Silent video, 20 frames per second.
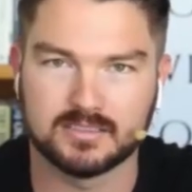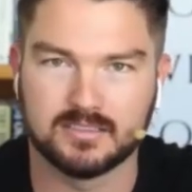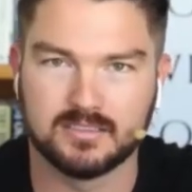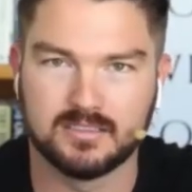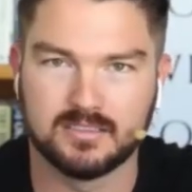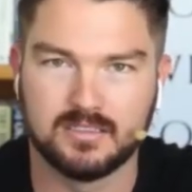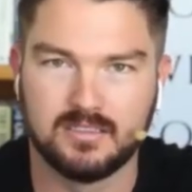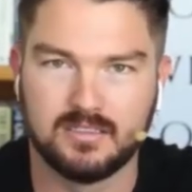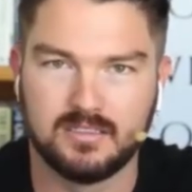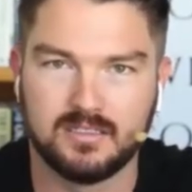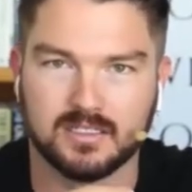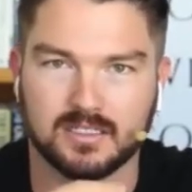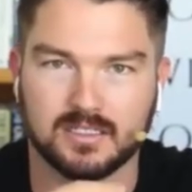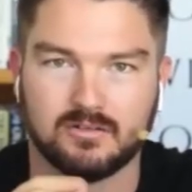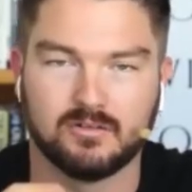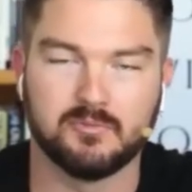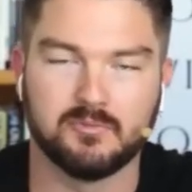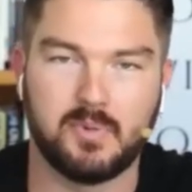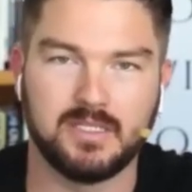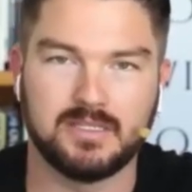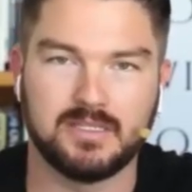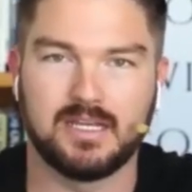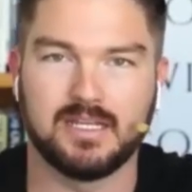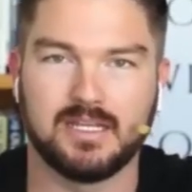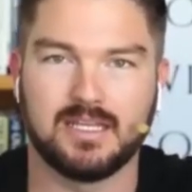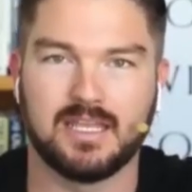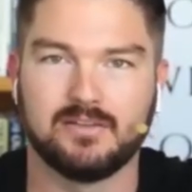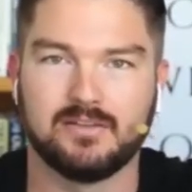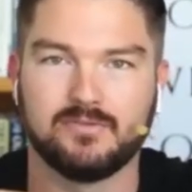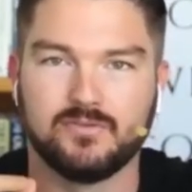I'm going to repeat that again.
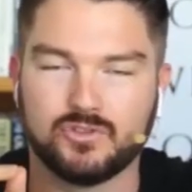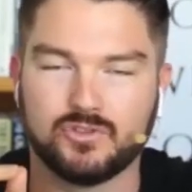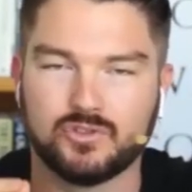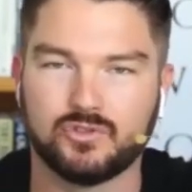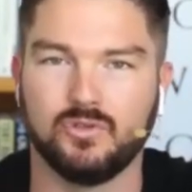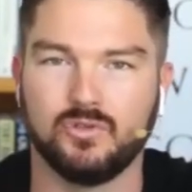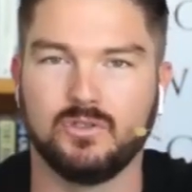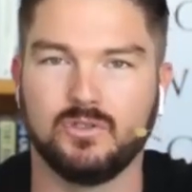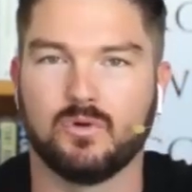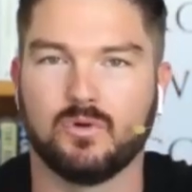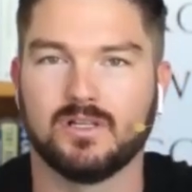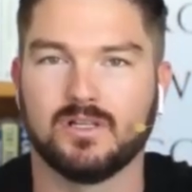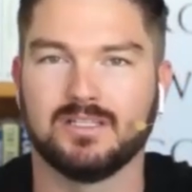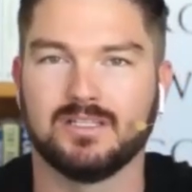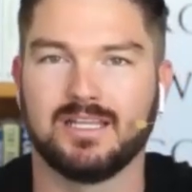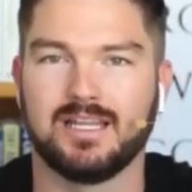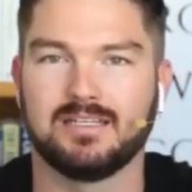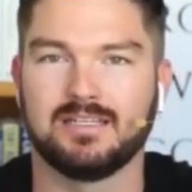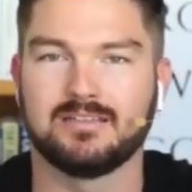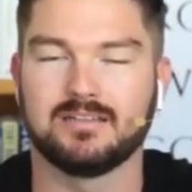If you truly want to let